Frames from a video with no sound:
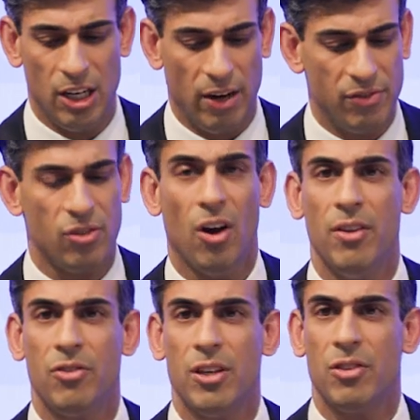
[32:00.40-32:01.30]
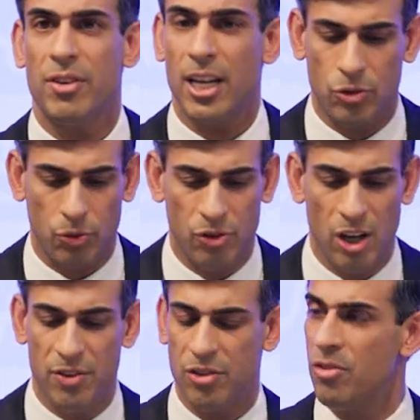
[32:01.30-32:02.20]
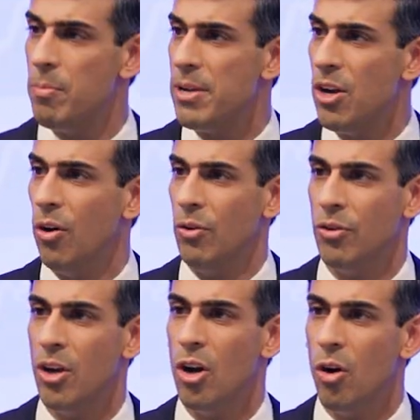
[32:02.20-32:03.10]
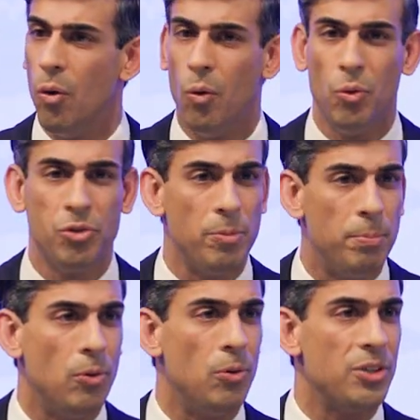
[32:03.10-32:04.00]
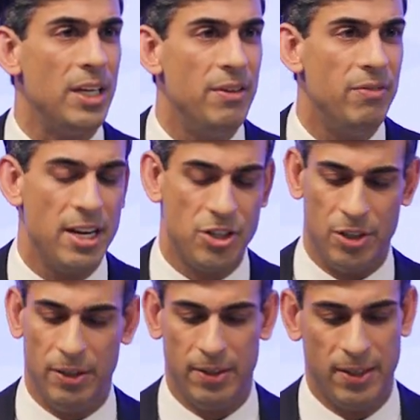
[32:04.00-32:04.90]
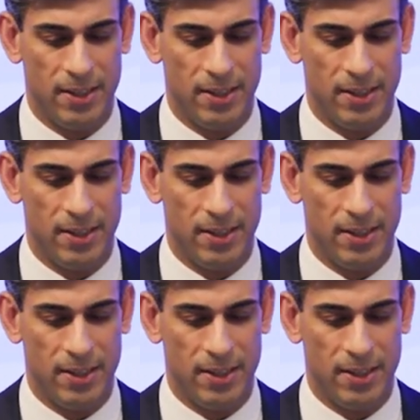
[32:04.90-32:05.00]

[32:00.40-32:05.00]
life sciences, financial services and beyond all support innovation.